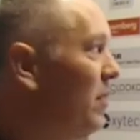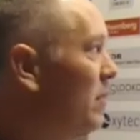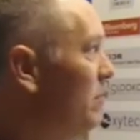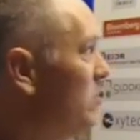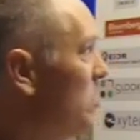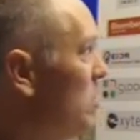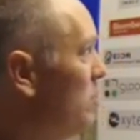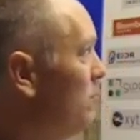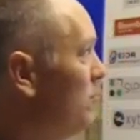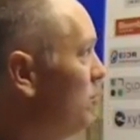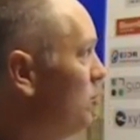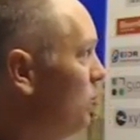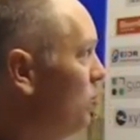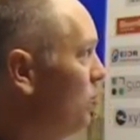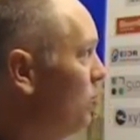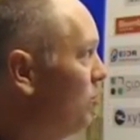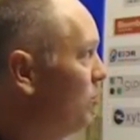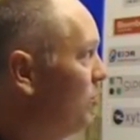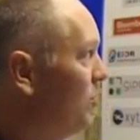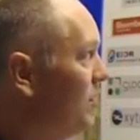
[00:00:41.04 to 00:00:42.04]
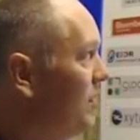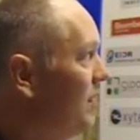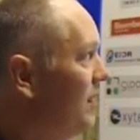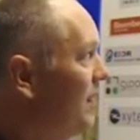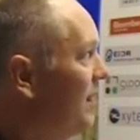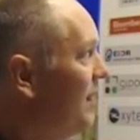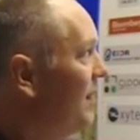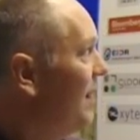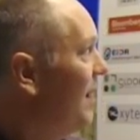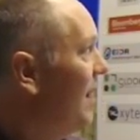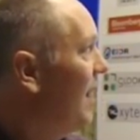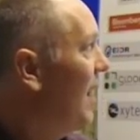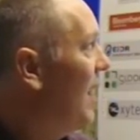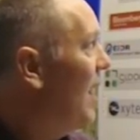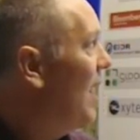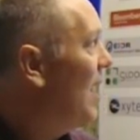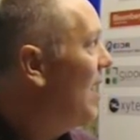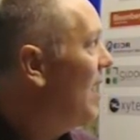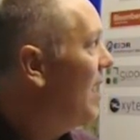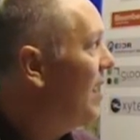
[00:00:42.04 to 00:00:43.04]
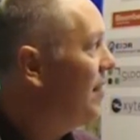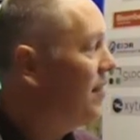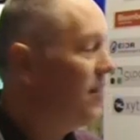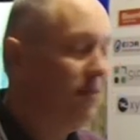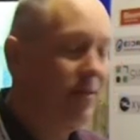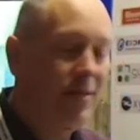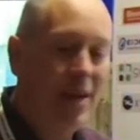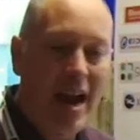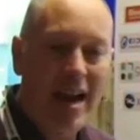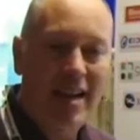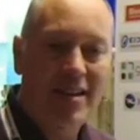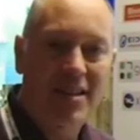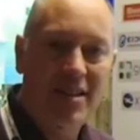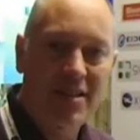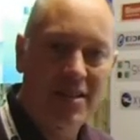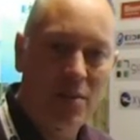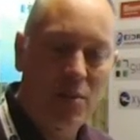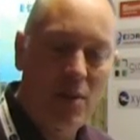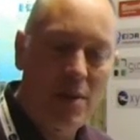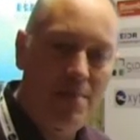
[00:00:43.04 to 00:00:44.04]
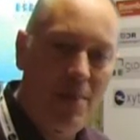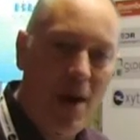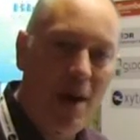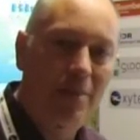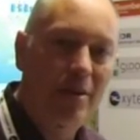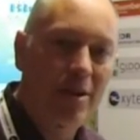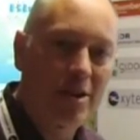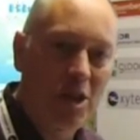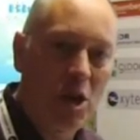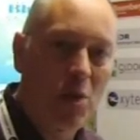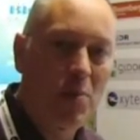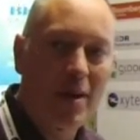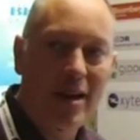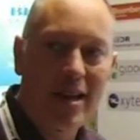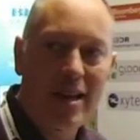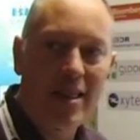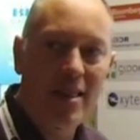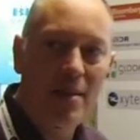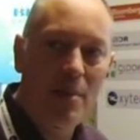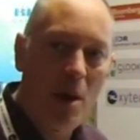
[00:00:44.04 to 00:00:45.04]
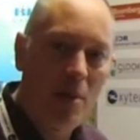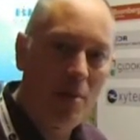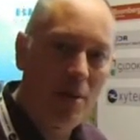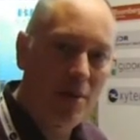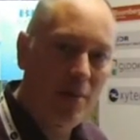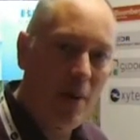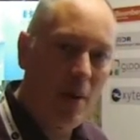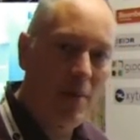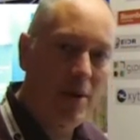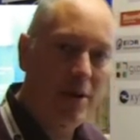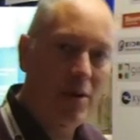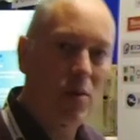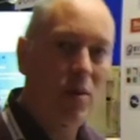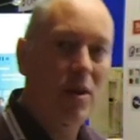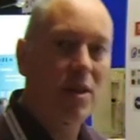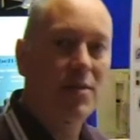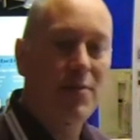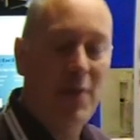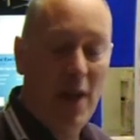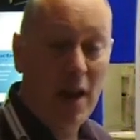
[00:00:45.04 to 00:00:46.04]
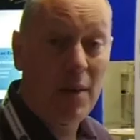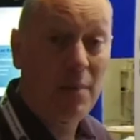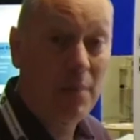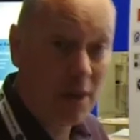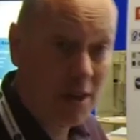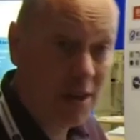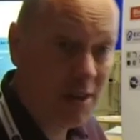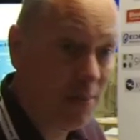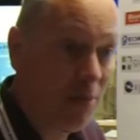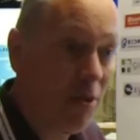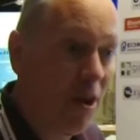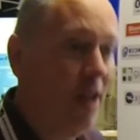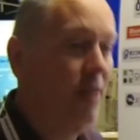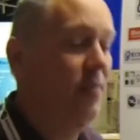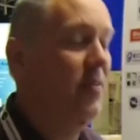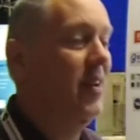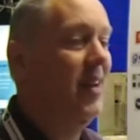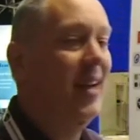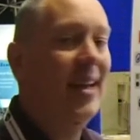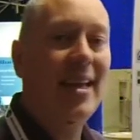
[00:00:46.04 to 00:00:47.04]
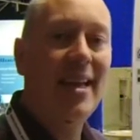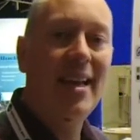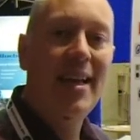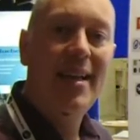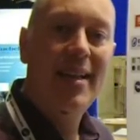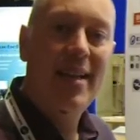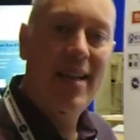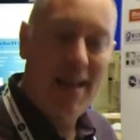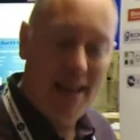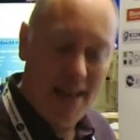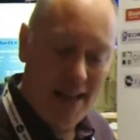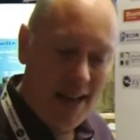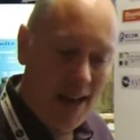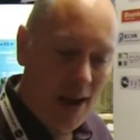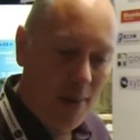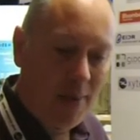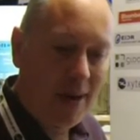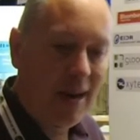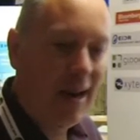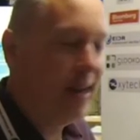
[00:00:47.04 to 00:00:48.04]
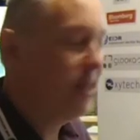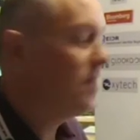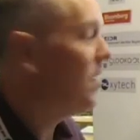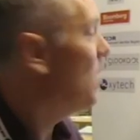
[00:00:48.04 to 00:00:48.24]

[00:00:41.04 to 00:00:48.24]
FIMS open source? Uh, and the reality is that we publish openly at the moment, but we do our development privately, uh, and we'd like